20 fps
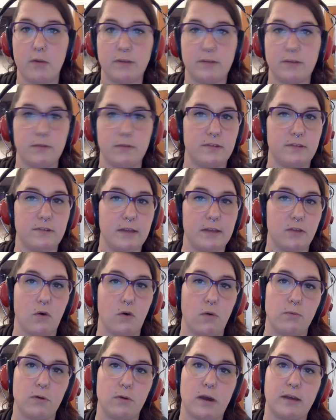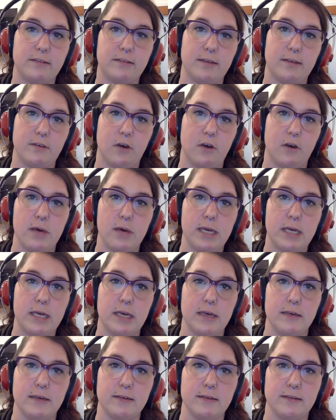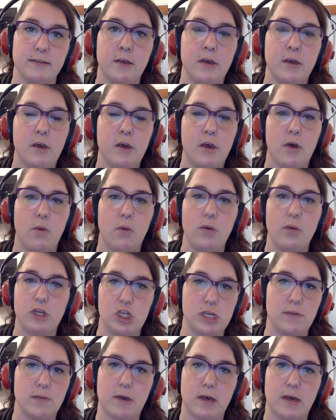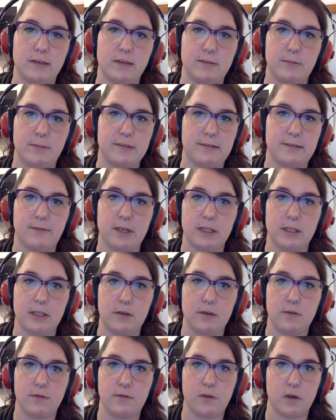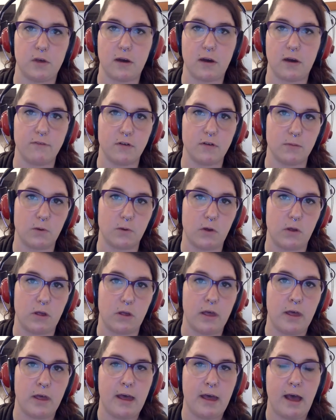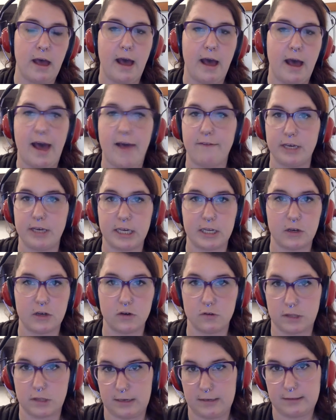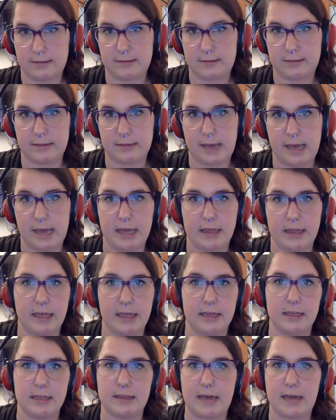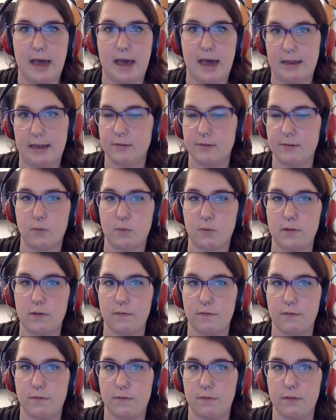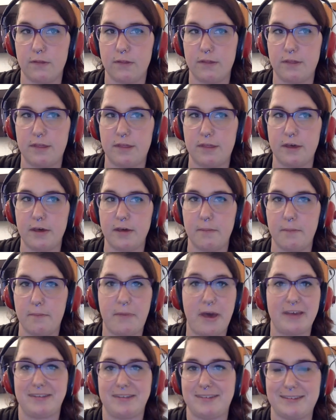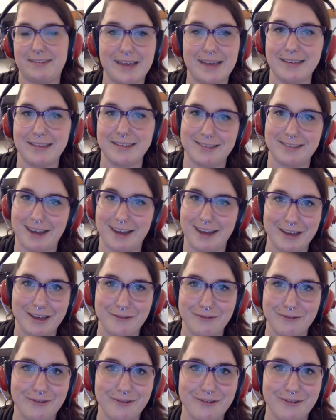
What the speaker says: you've set the whole process going is which emails specifically you feel comfortable having in your lists. And I think that that is one of the best things that I can